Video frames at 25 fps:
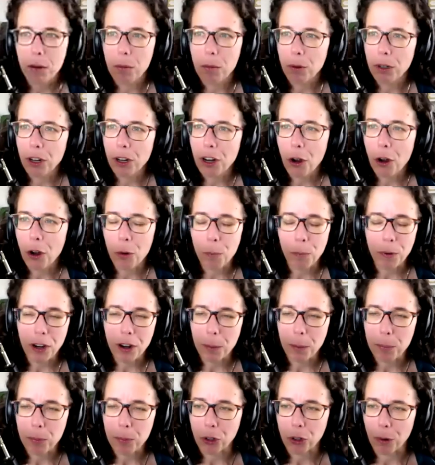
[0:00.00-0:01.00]
we're going to open it
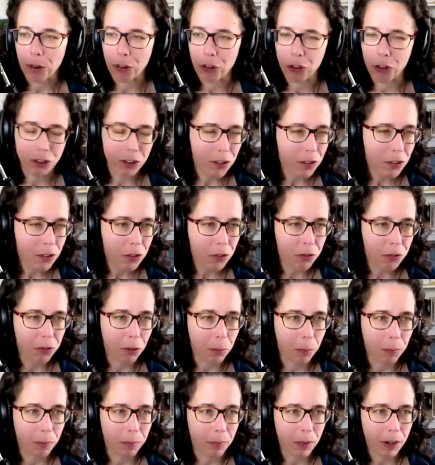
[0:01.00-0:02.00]
up to questions
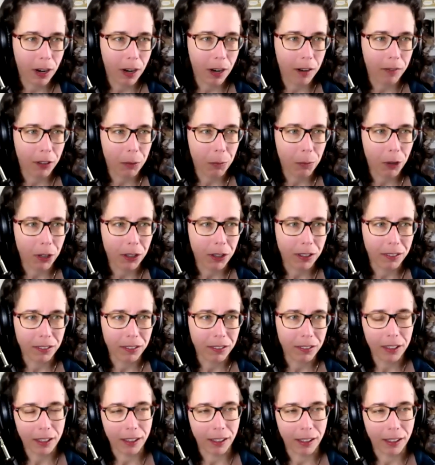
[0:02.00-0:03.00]
from everyone
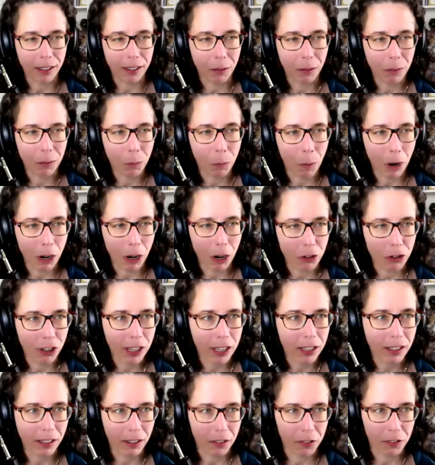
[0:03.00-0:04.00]
watching
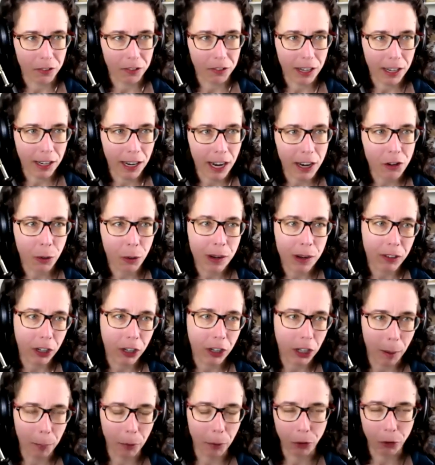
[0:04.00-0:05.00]
and listening. I do have a
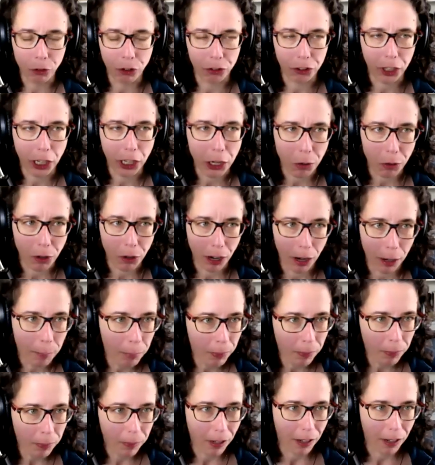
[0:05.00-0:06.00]
couple just queued up
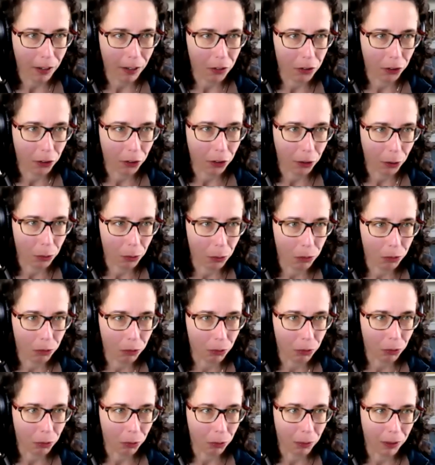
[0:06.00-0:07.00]
to go
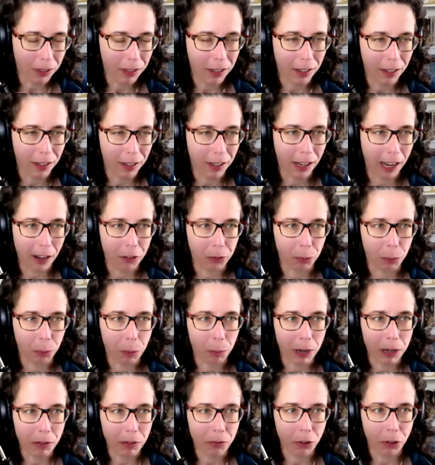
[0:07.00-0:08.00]
through as we
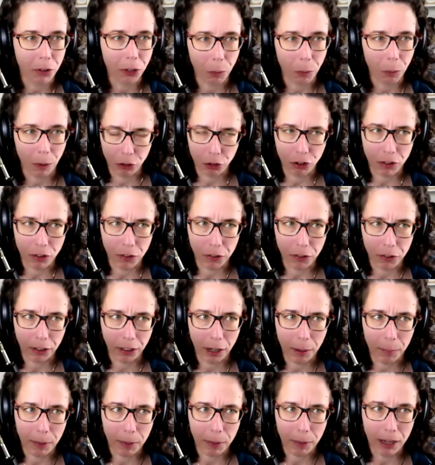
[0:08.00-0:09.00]
wait for the questions to
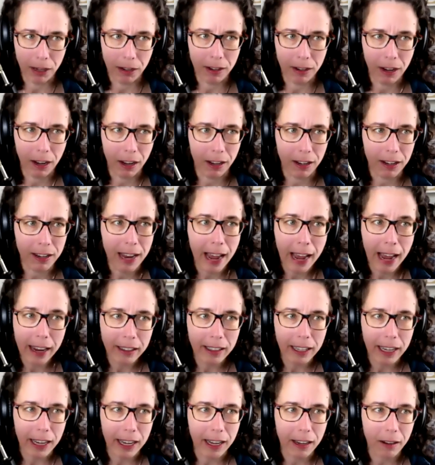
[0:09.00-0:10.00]
come in.
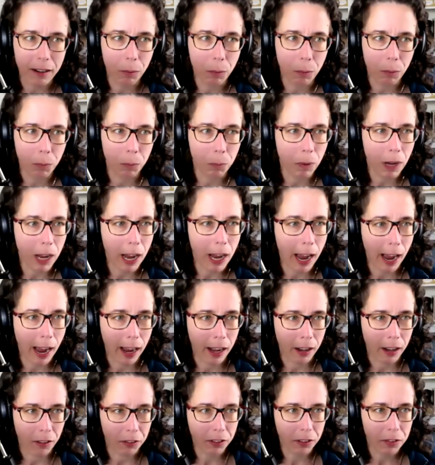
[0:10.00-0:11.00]
Natalie
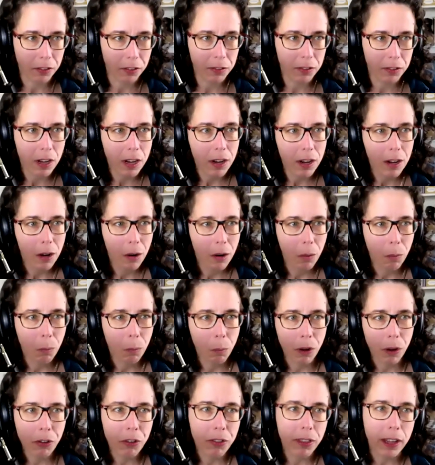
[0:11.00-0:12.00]
asks,
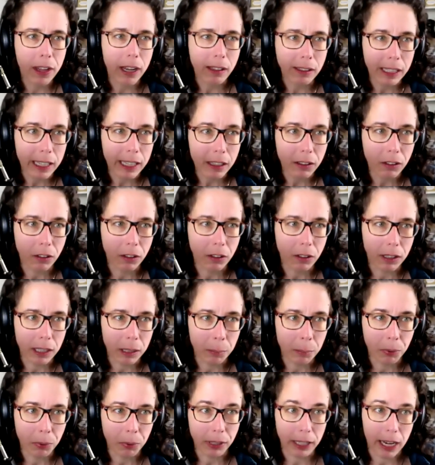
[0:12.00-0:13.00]
what are the legal
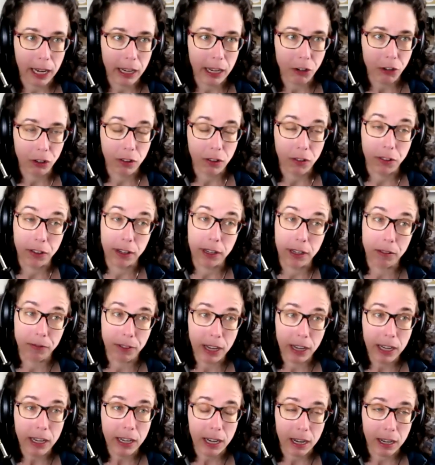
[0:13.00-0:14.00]
implications, if
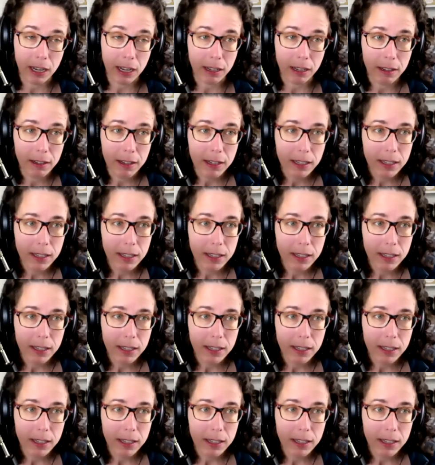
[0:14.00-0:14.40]
any,